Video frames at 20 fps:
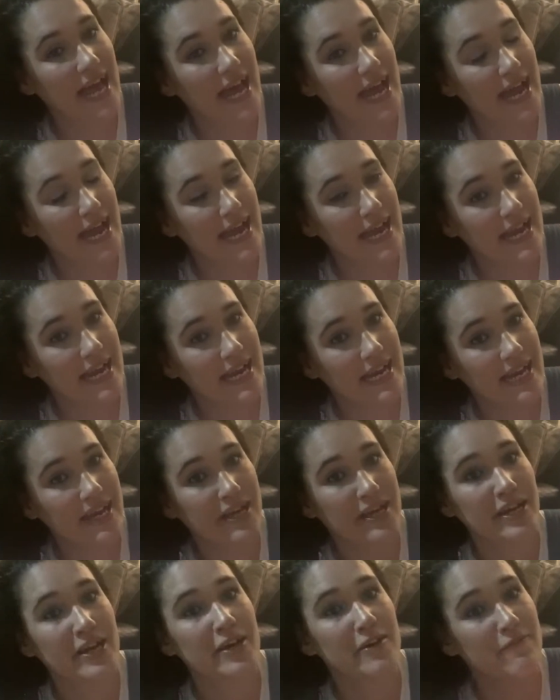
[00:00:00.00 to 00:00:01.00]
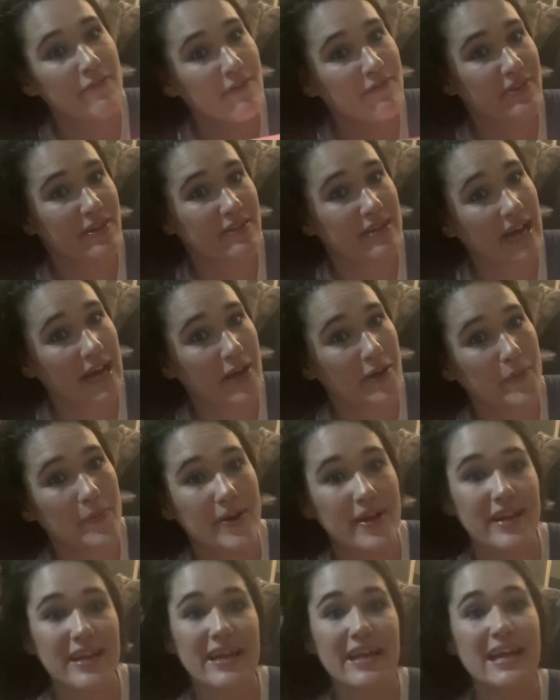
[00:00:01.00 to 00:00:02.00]
a $50
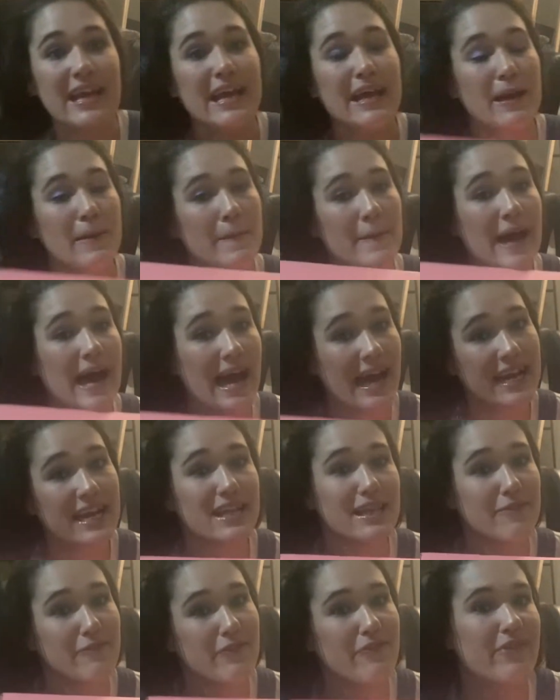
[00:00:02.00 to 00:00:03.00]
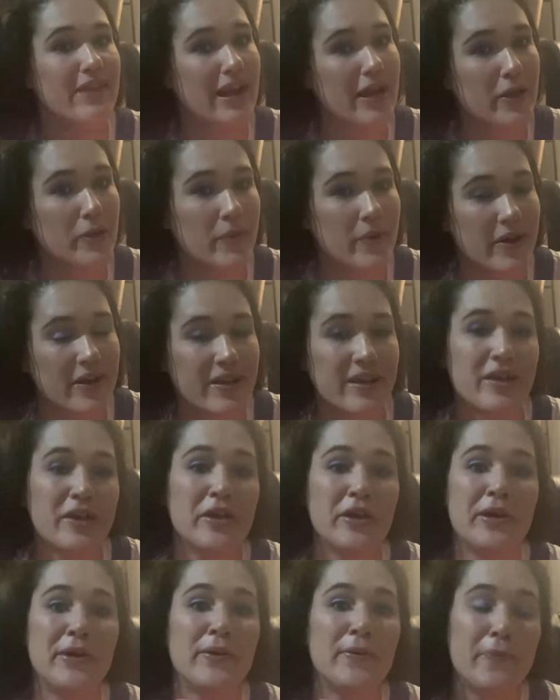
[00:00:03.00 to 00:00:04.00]
one. I get the $50 one.
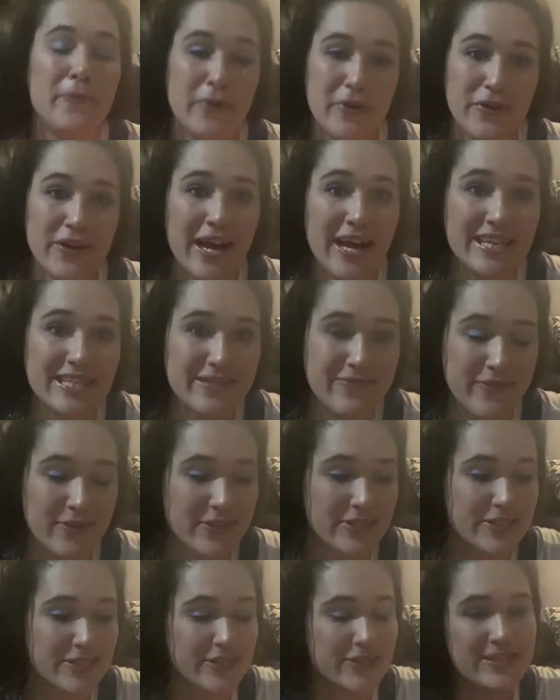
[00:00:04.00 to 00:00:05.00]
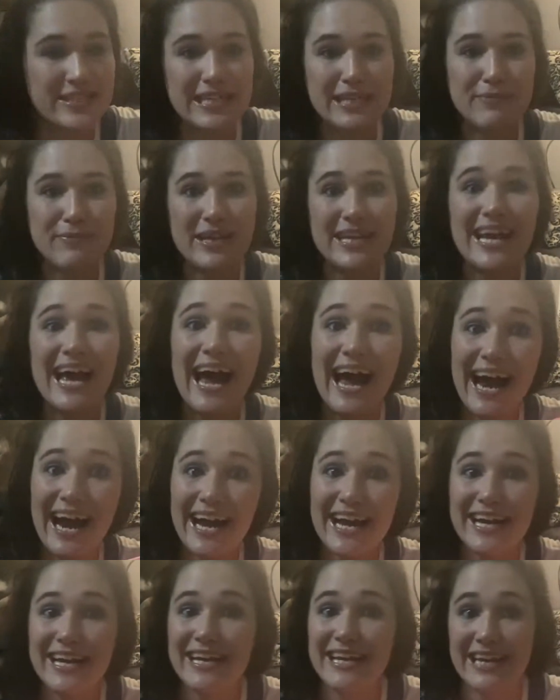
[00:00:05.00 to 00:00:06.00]
When you guys first see me,
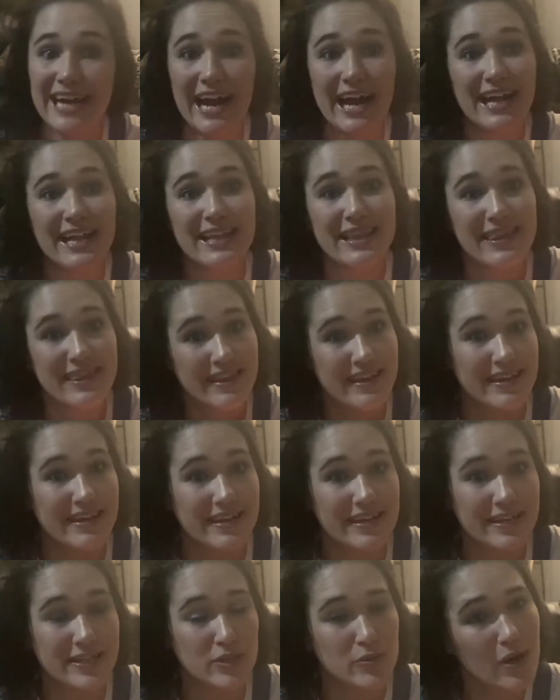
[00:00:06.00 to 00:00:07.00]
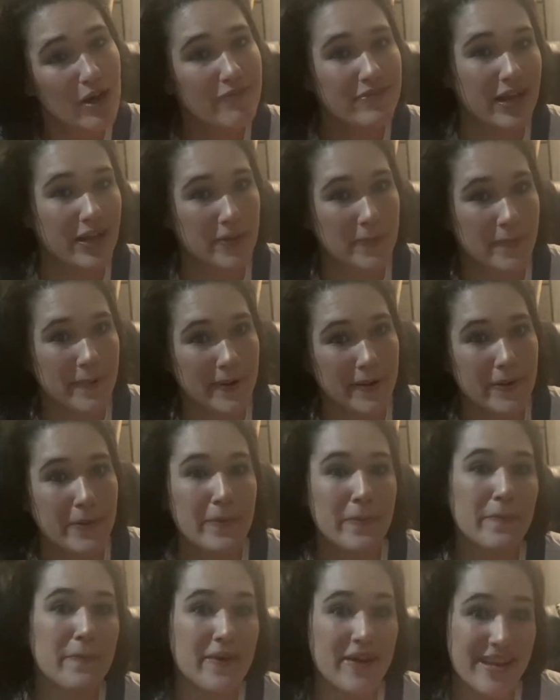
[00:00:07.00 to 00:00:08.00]
I got the $12 one.
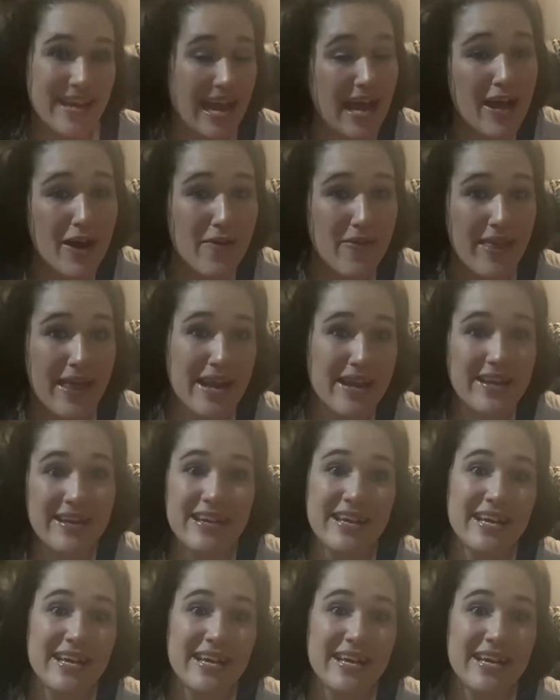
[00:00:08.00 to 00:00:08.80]
But now that